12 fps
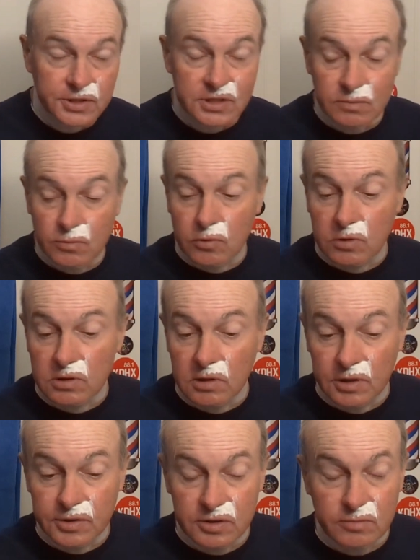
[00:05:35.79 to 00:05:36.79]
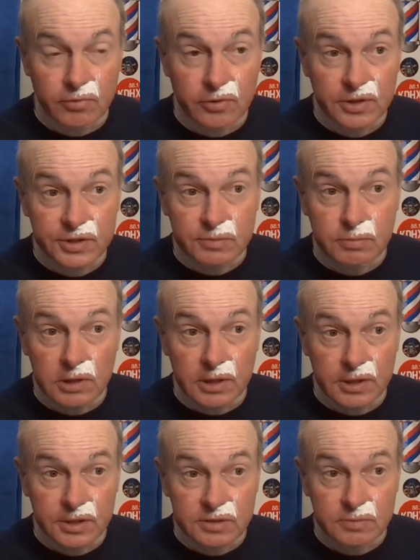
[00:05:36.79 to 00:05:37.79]
some more London Bridge
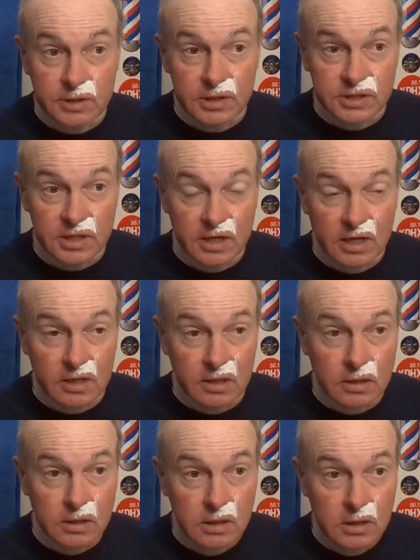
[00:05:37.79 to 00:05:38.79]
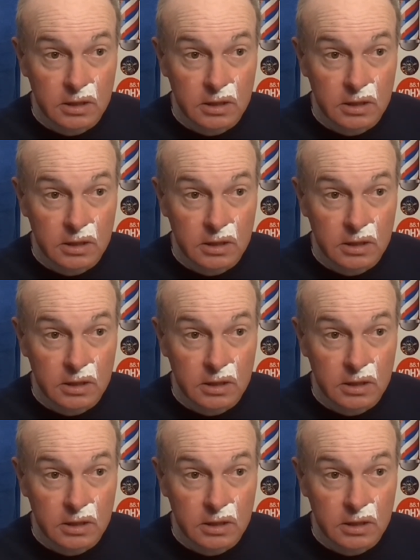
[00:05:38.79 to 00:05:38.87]
blades because I had a